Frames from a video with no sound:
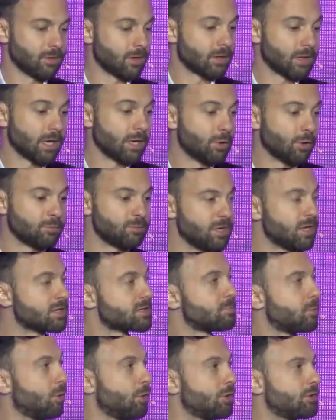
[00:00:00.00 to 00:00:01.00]
cannot be
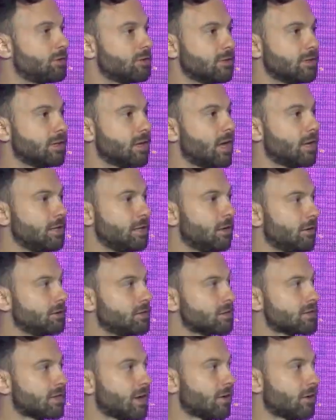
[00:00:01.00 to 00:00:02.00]
exploited in any
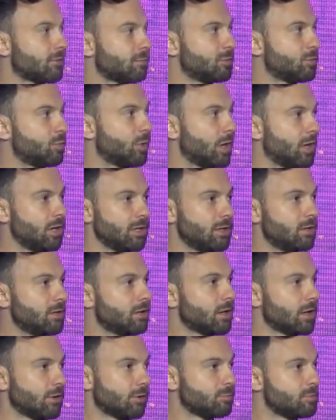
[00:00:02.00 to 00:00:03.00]
undesirable way,
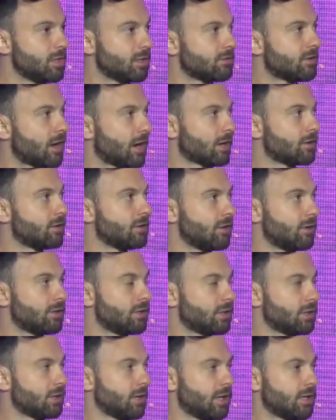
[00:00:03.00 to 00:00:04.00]
cannot be attacked in
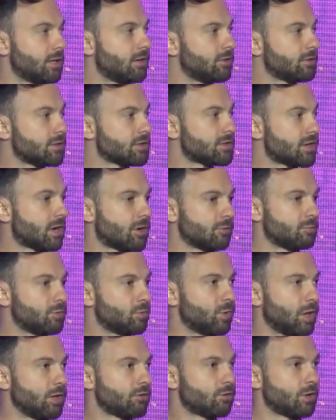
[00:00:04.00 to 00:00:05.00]
any undesirable
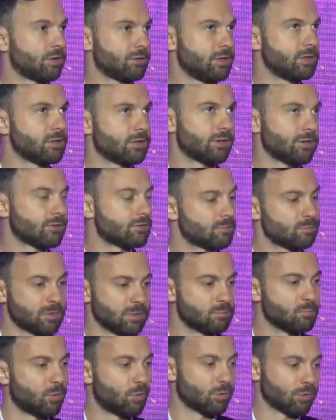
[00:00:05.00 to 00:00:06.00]
way. So I think there is a
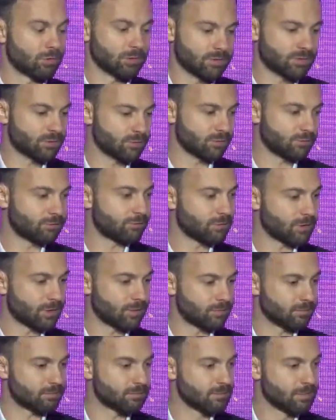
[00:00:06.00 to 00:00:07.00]
bit more sort of
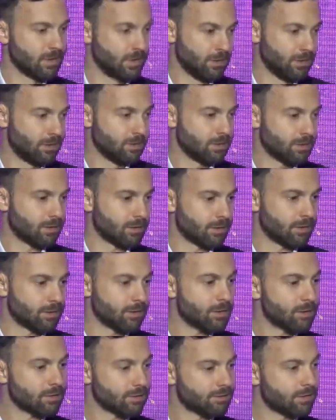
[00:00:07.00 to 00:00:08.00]

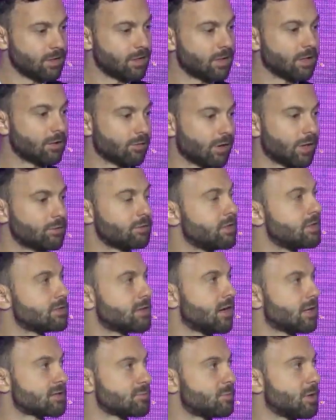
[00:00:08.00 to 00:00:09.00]
thinking around these
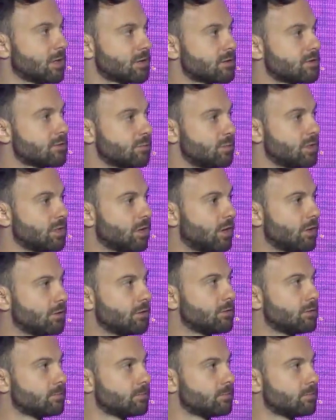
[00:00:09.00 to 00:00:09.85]
aspects to be done.